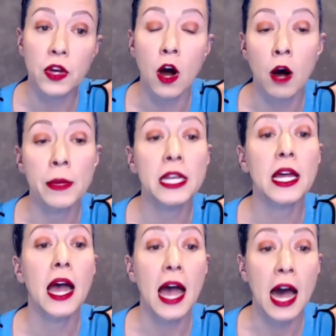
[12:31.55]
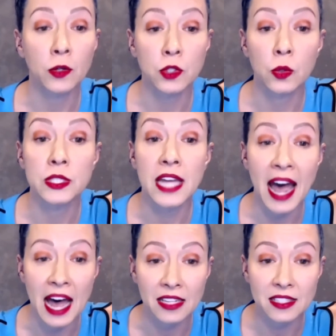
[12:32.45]
common household
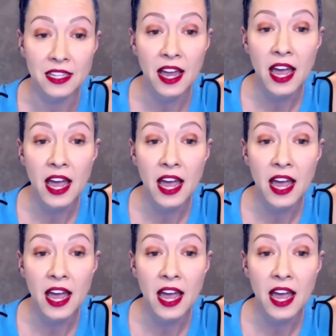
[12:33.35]
tasks.